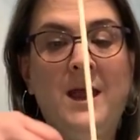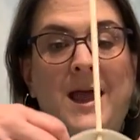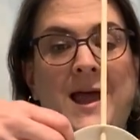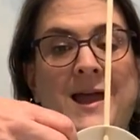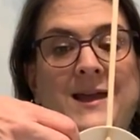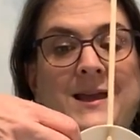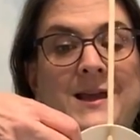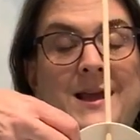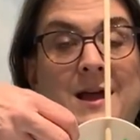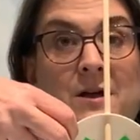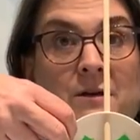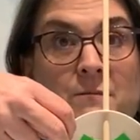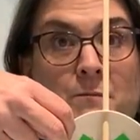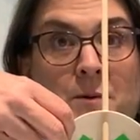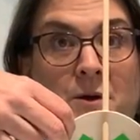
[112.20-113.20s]
hanging
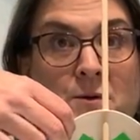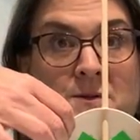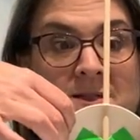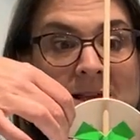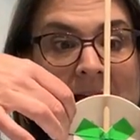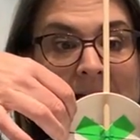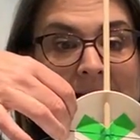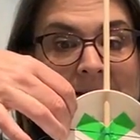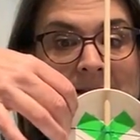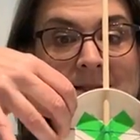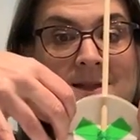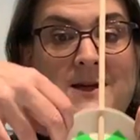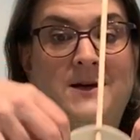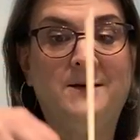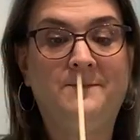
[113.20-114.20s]
out of both sides
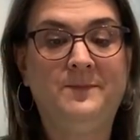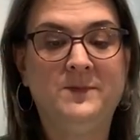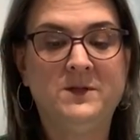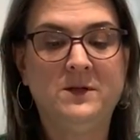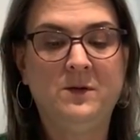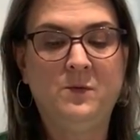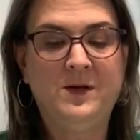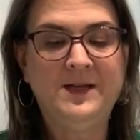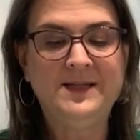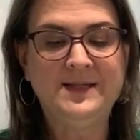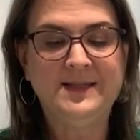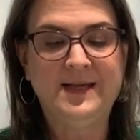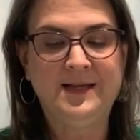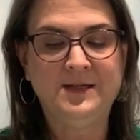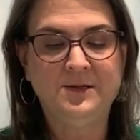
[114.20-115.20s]
there. So you want
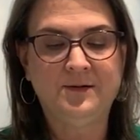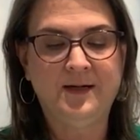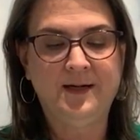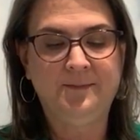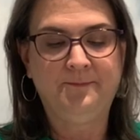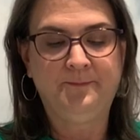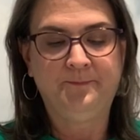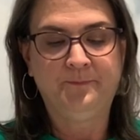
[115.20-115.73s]
to center it.